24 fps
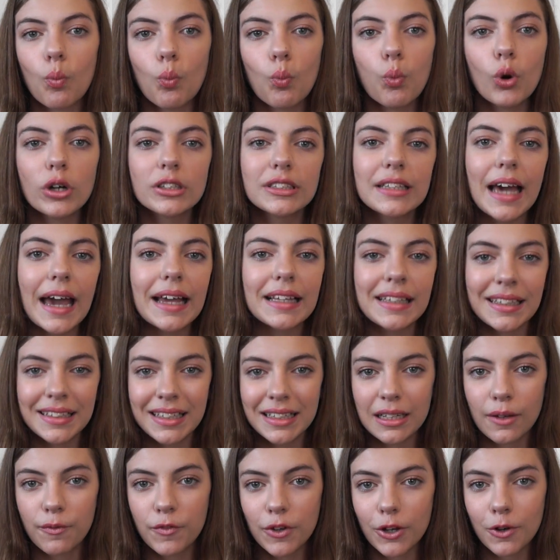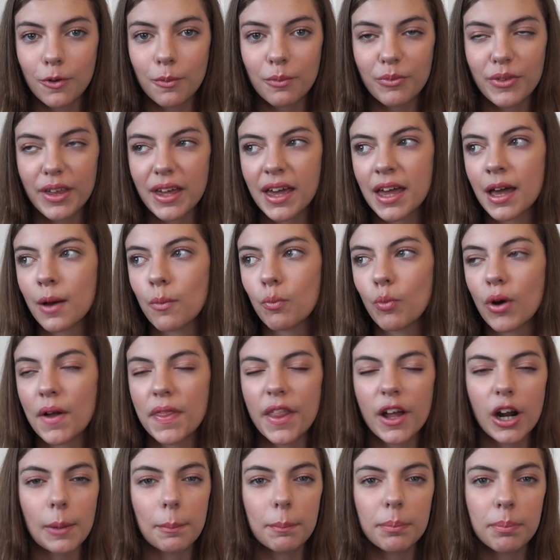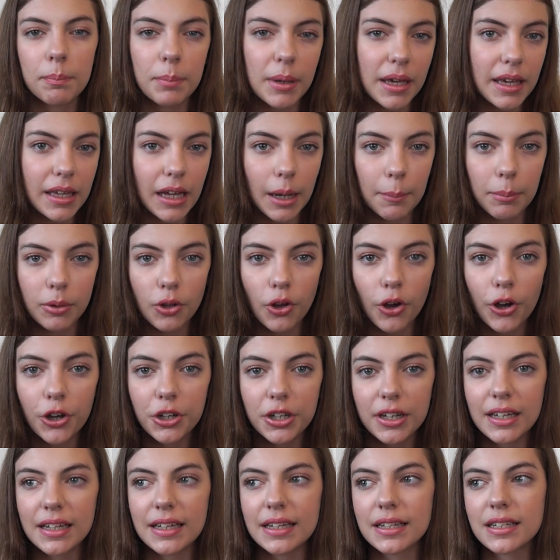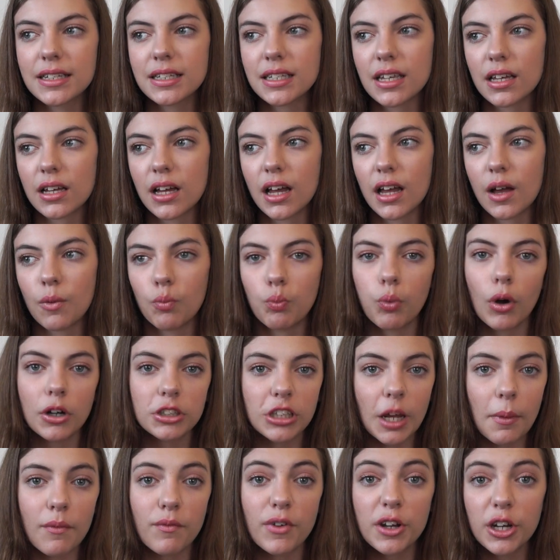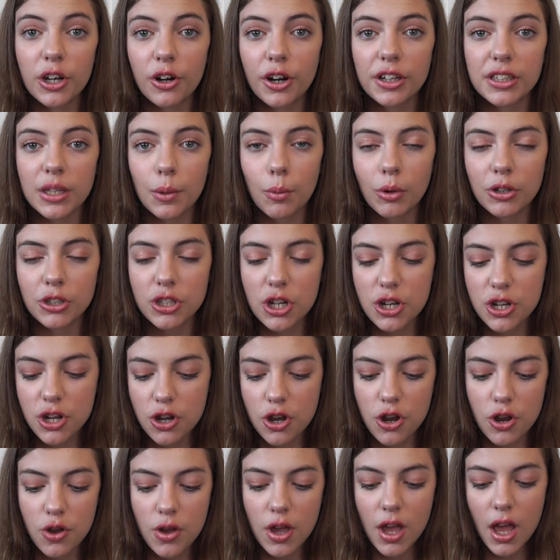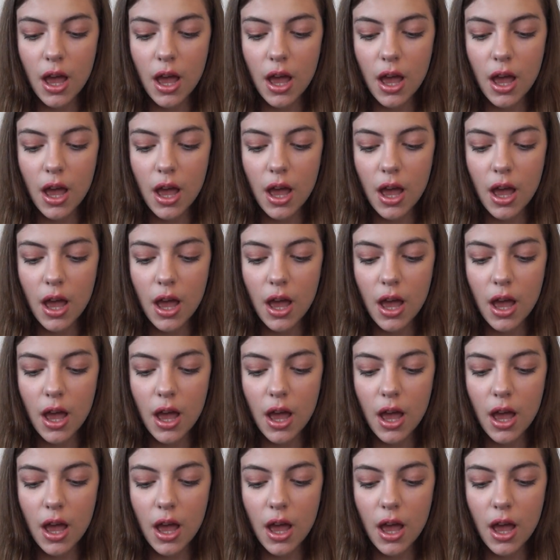What dates I need to film them, when they're being uploaded, what type of videos I want to do.